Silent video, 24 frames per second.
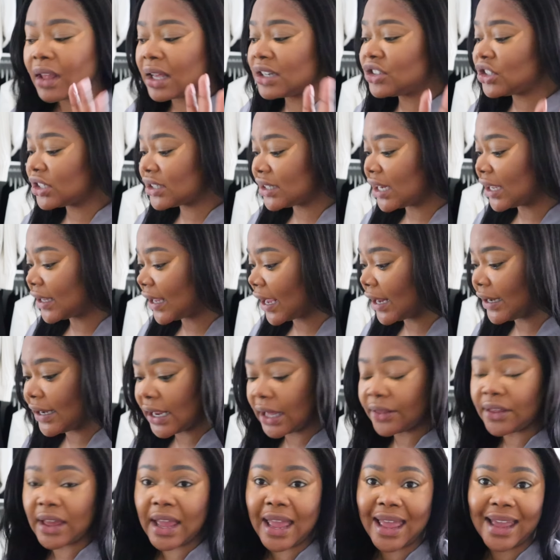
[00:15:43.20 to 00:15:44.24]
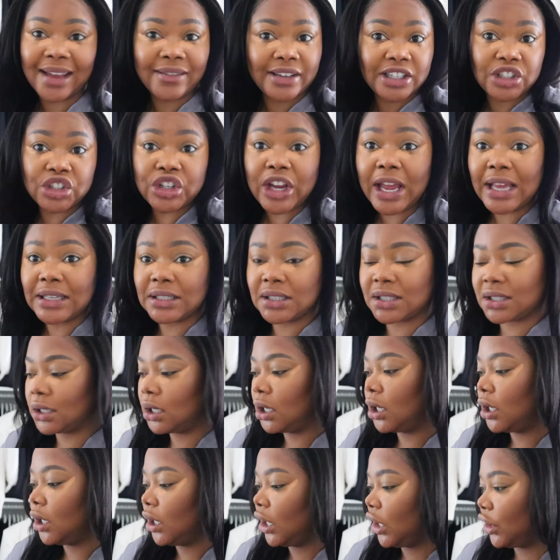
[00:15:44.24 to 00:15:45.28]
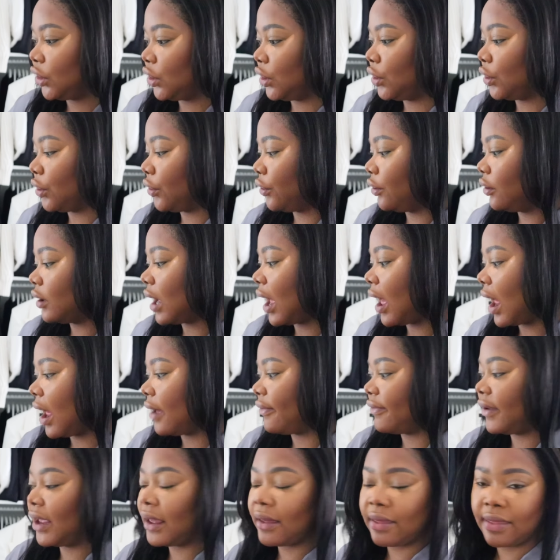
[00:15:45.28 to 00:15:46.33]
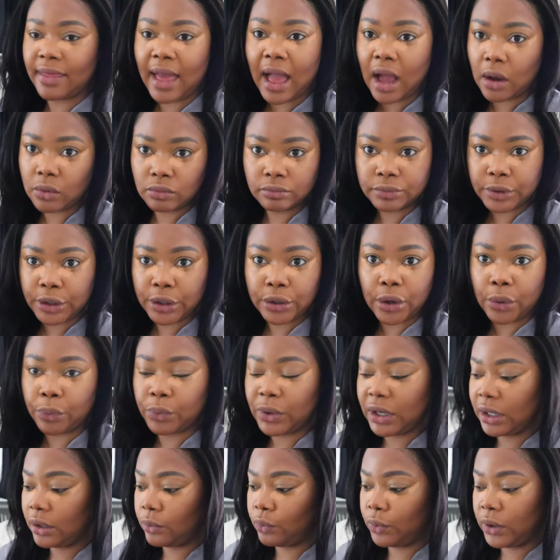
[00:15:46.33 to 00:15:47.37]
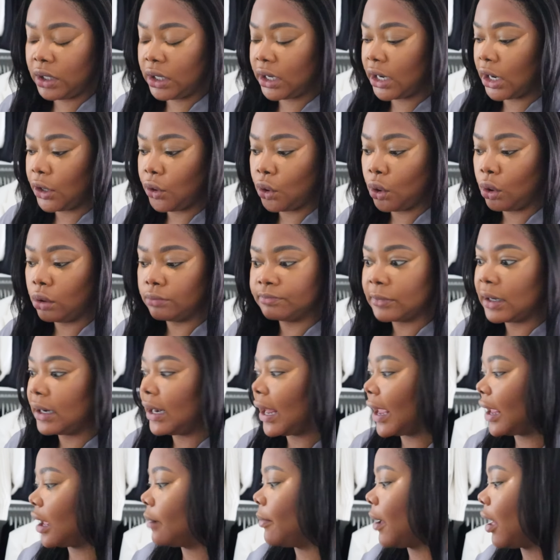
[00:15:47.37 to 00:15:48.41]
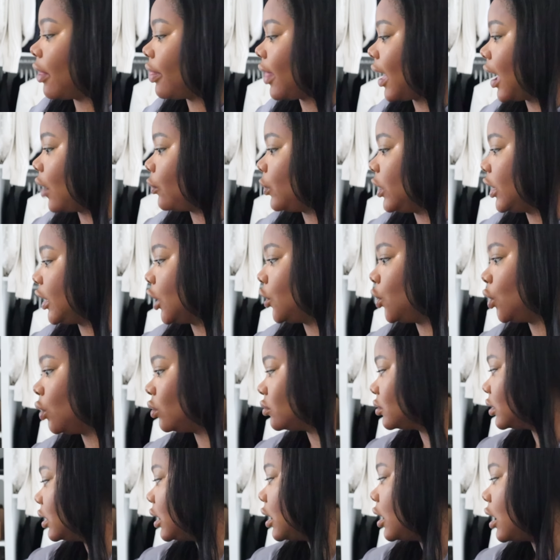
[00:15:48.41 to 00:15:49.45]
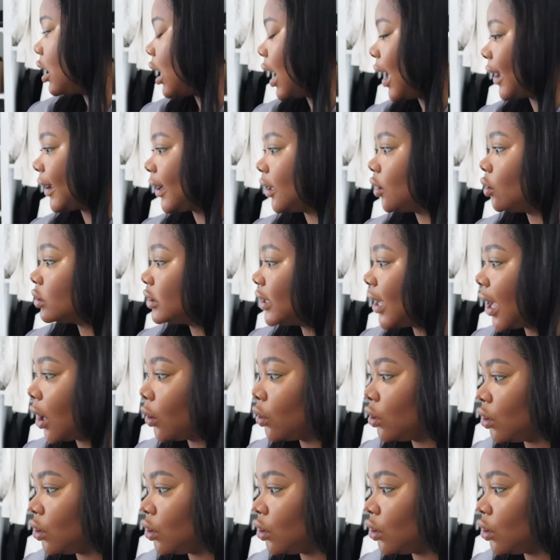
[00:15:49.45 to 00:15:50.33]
just like any other hair it sheds you know I think that you know we we cannot lie about that we cannot I cannot tell